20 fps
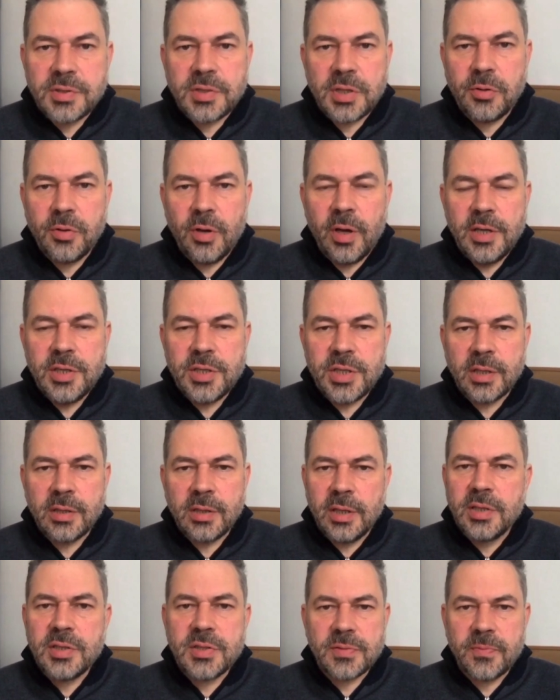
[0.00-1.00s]
situation
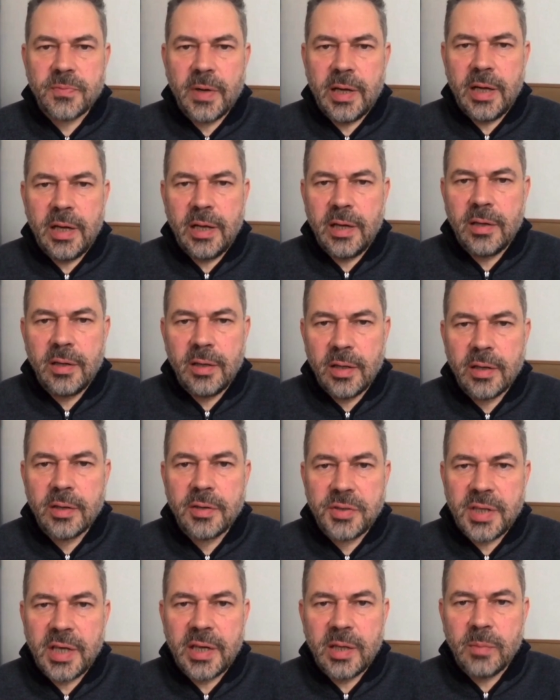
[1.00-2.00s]
is very uh,
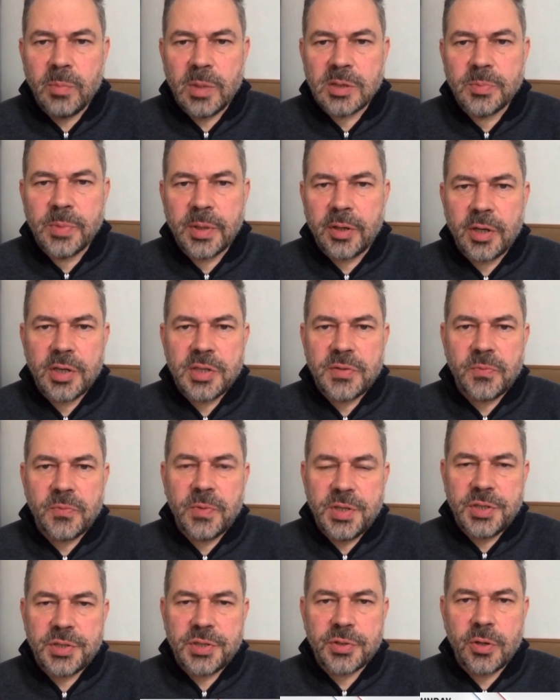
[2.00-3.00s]
terrible because
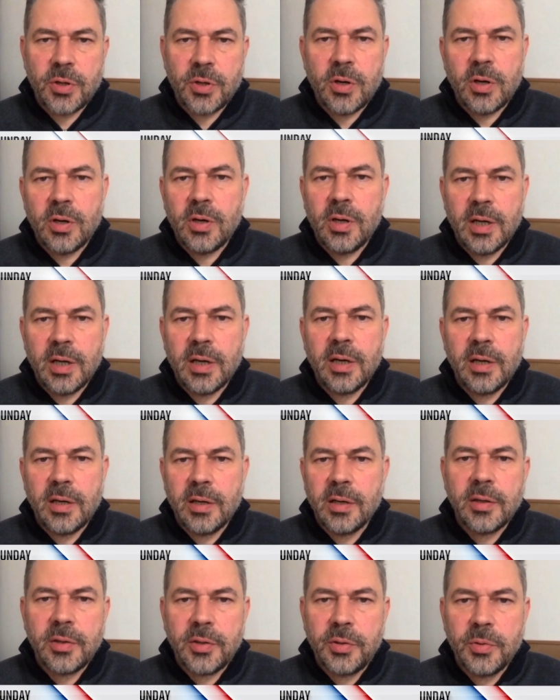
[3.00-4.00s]
we saw
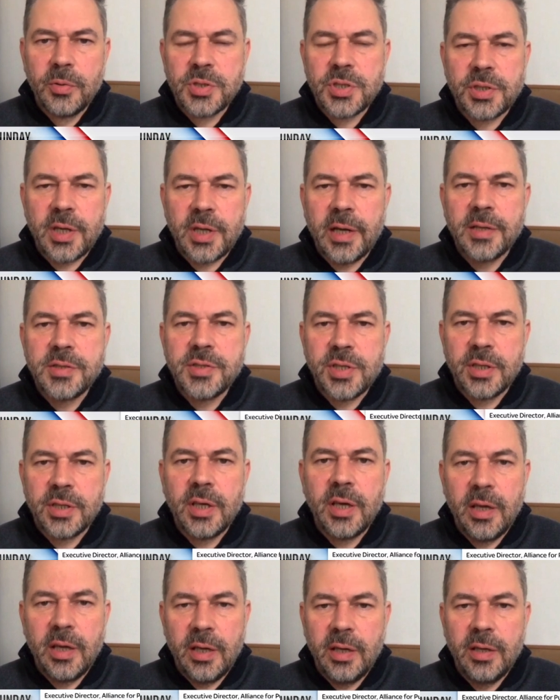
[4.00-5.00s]
a huge
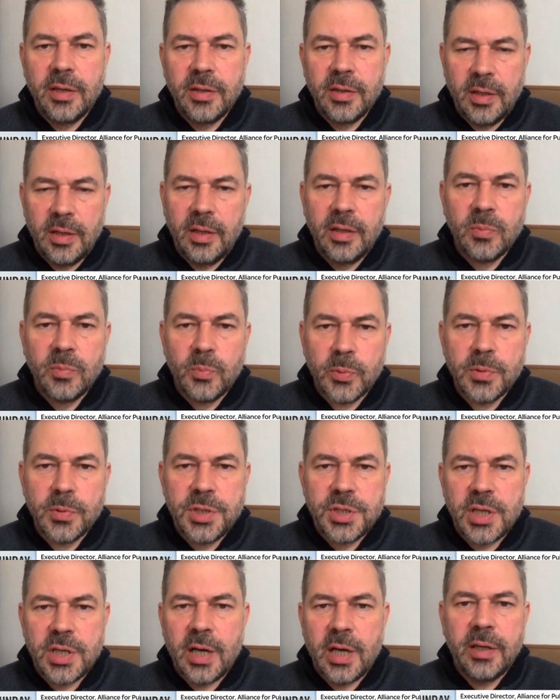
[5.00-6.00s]
tragedy in, in
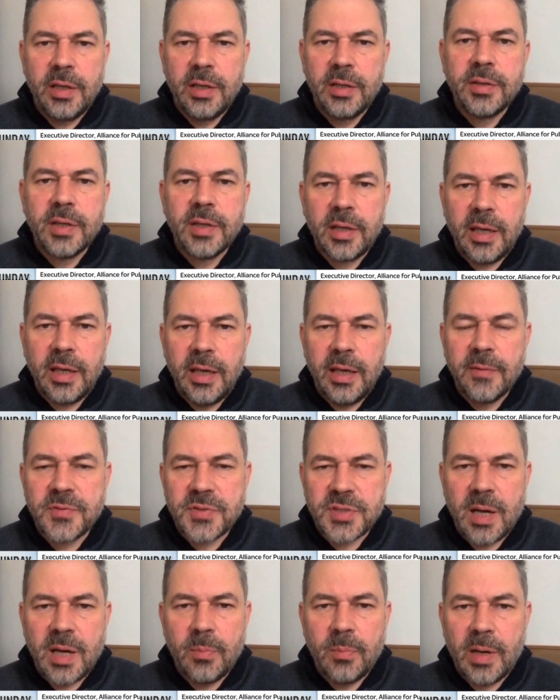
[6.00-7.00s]
Bucha, in the Kiev
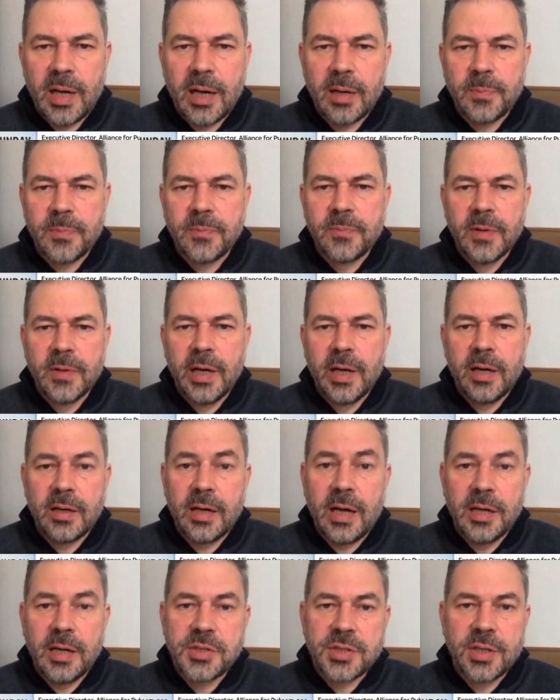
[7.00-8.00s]
suburb, where
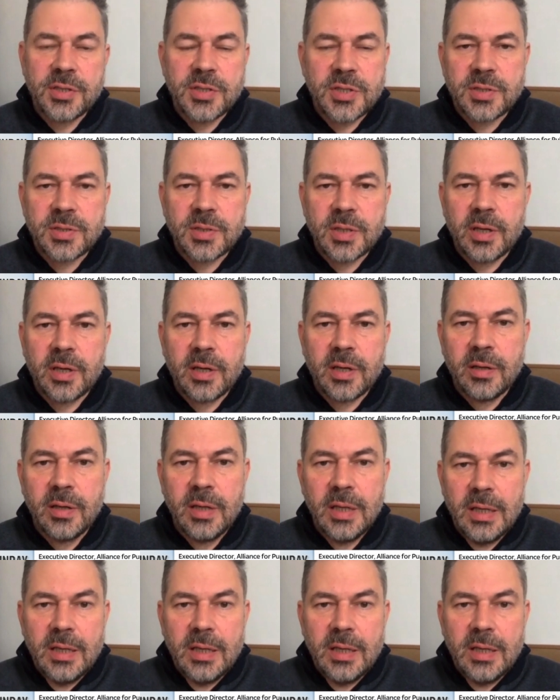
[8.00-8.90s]
Russians uh,